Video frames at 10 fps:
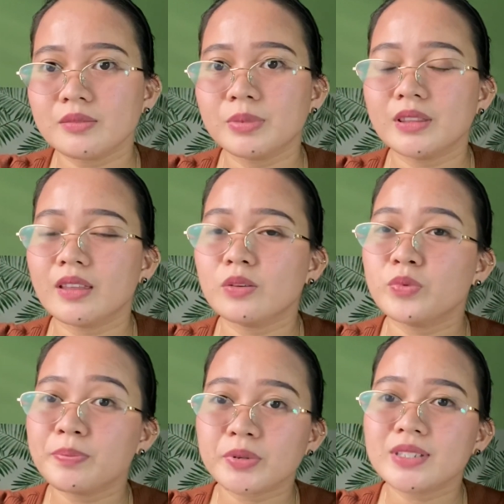but then
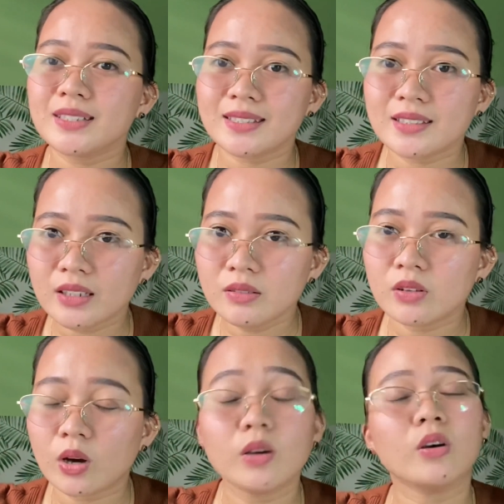we persisted,
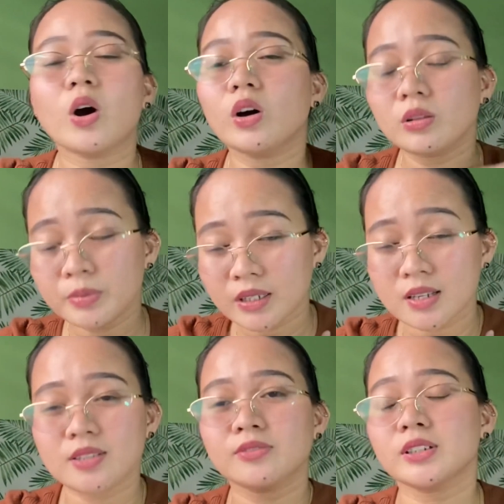all
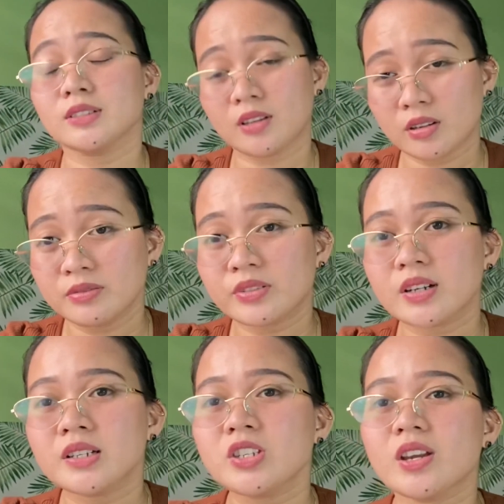because of our love for
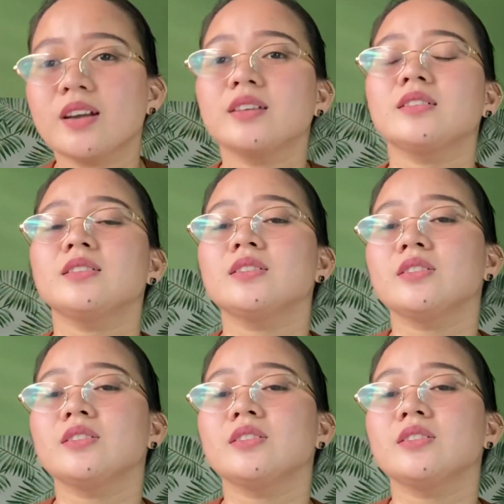our child